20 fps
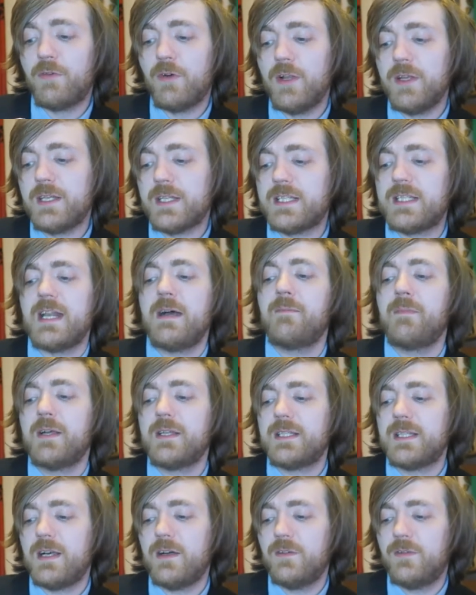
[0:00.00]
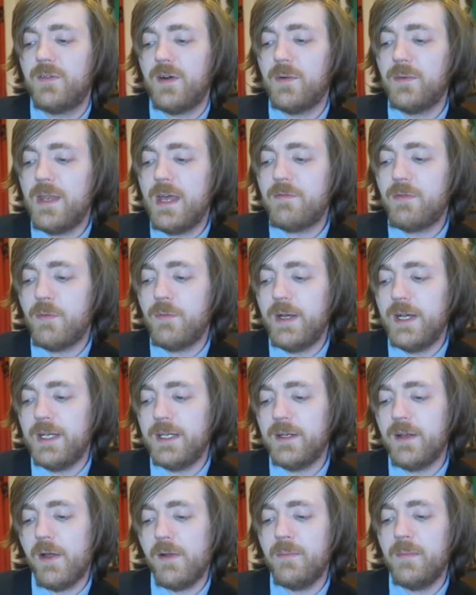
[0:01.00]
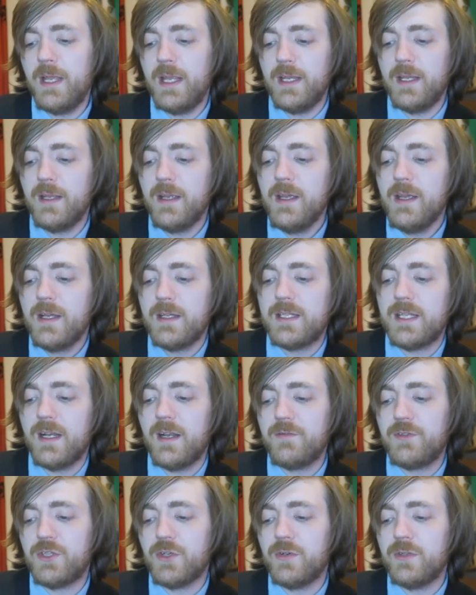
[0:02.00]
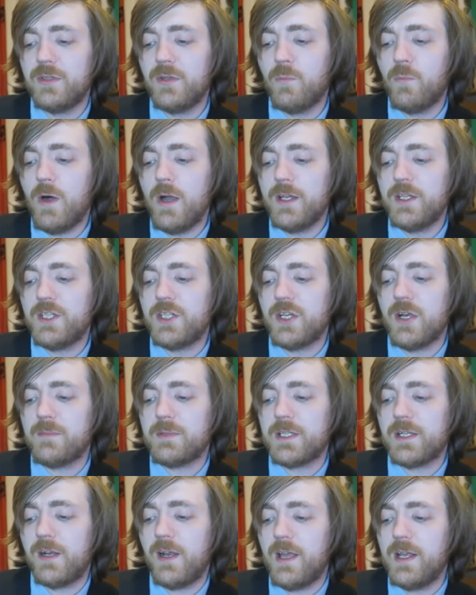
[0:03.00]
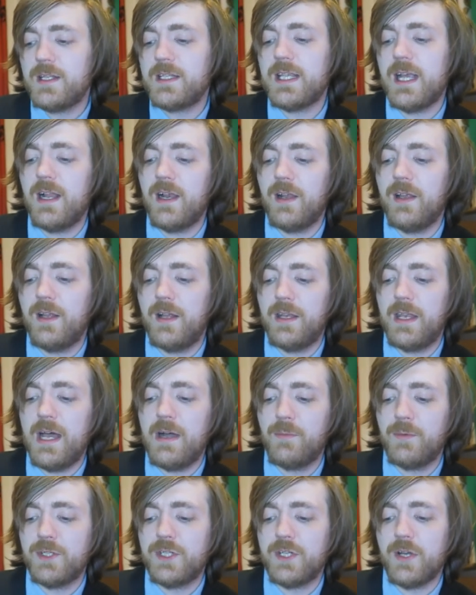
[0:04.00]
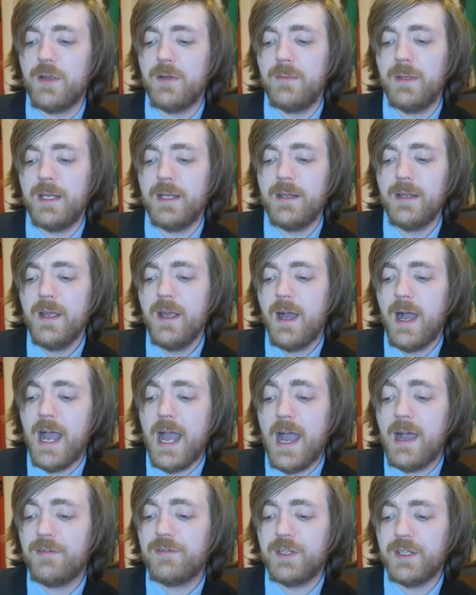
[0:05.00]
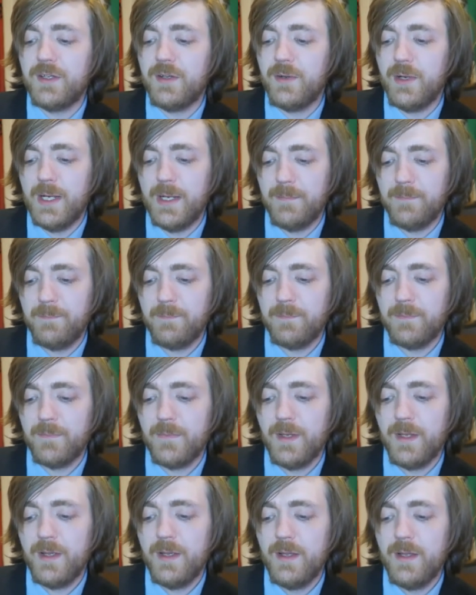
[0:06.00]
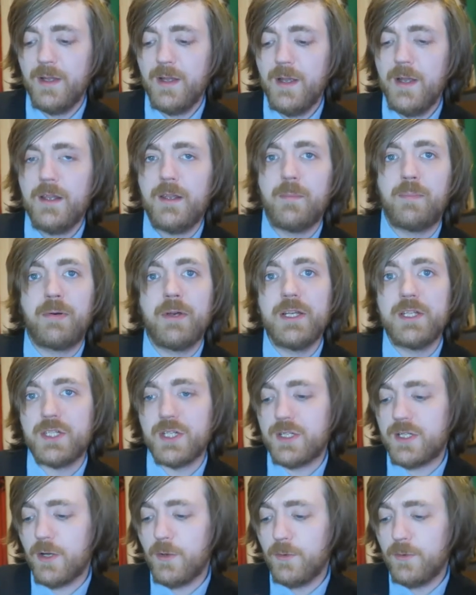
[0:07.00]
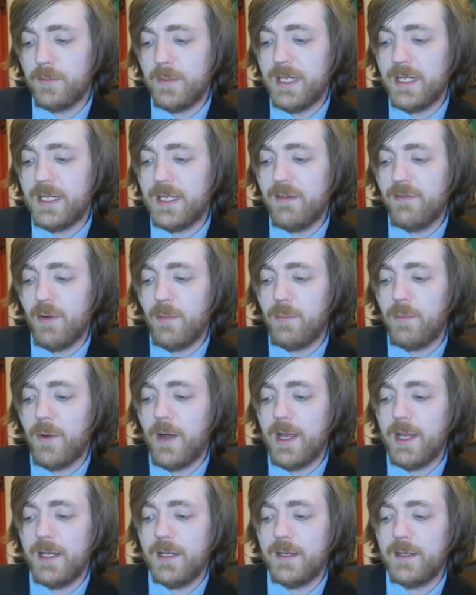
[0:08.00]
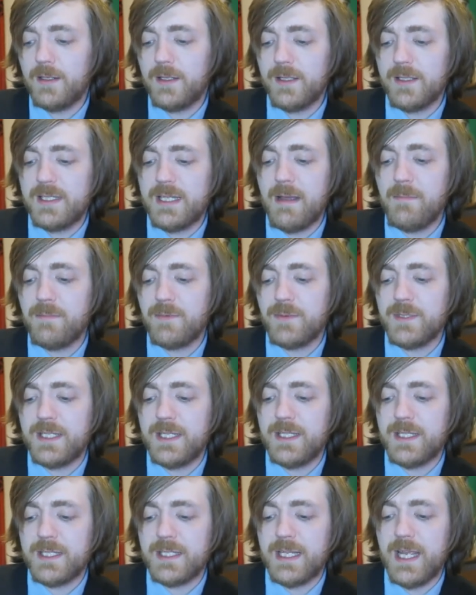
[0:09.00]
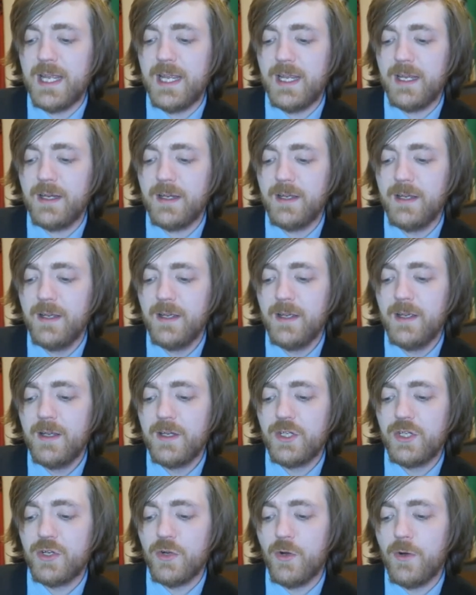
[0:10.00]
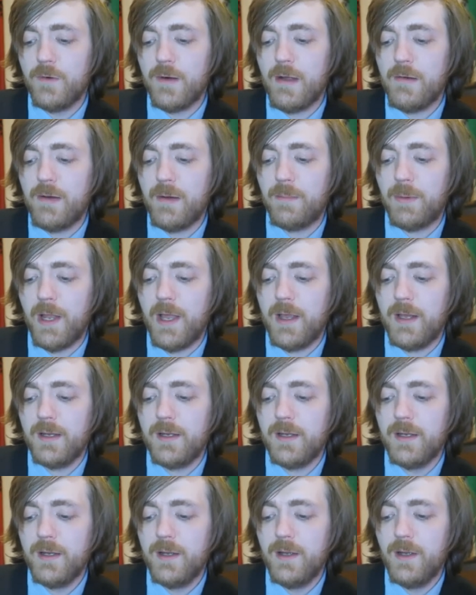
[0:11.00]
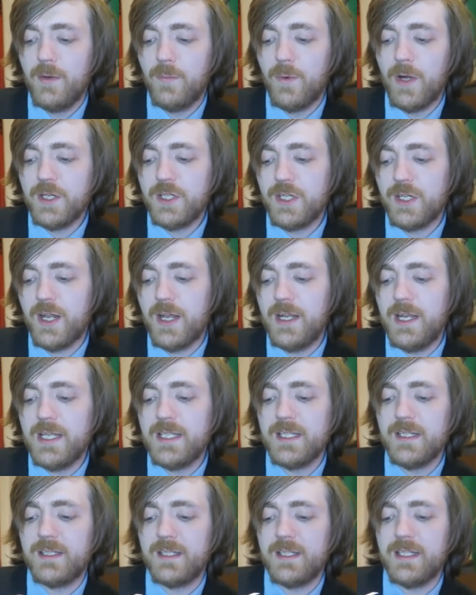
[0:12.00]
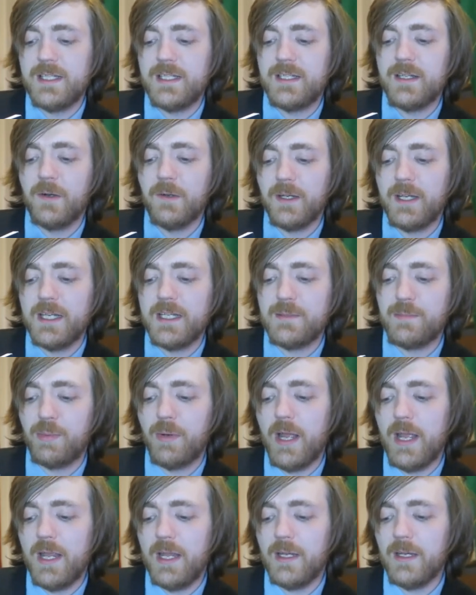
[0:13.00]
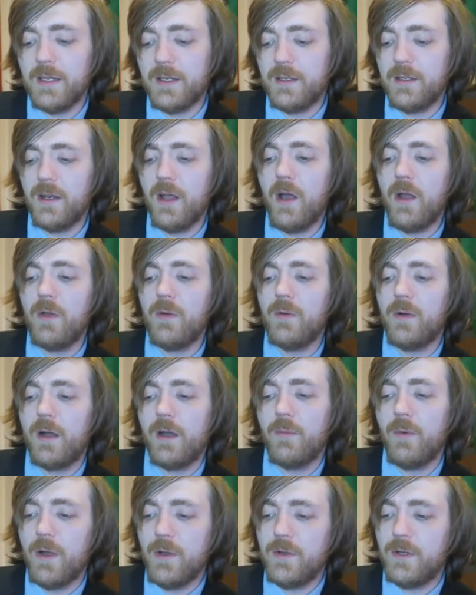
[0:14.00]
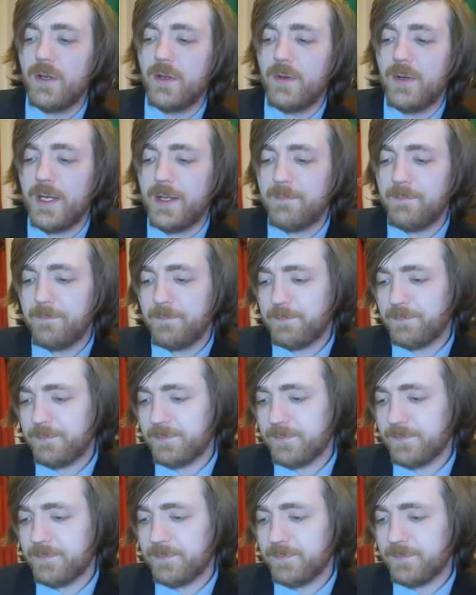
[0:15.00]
never understand myself, I'll never really know me, until I've joined the wine shop's clientele, and that will show me I have to do it. The preacher told me, Give up wine, contempt was in the saying. Sure, I replied, why should I listen to these donkeys braying? No, I won't do it.